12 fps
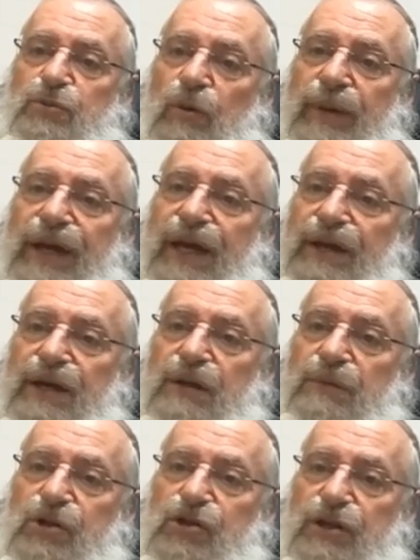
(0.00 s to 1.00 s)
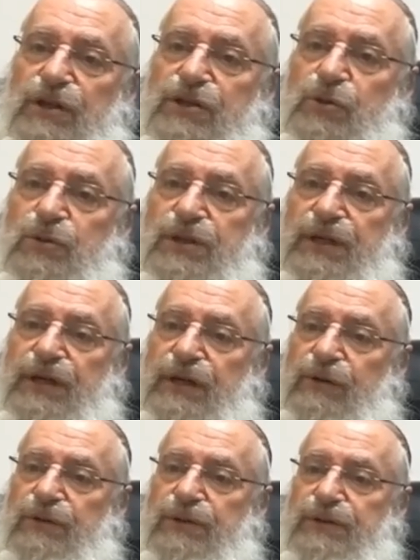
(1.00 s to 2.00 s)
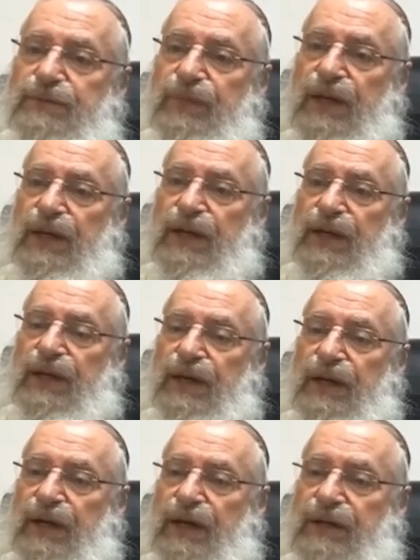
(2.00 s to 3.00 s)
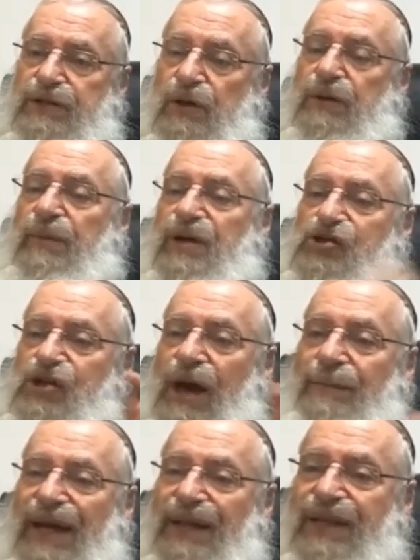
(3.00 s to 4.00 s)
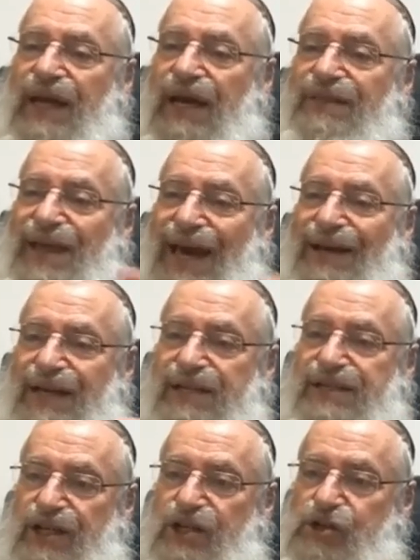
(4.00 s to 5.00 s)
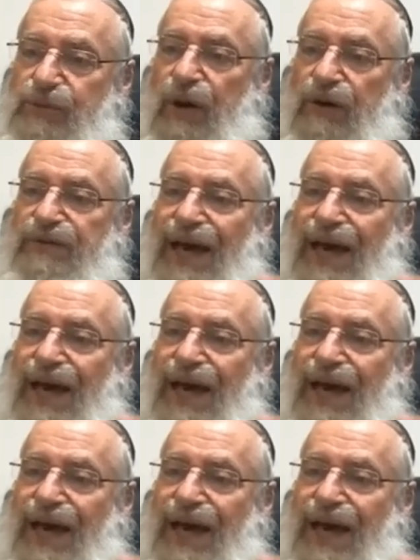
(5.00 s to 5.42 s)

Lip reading: were mechanical machines using gears. So the Marsha maintained that is lishma,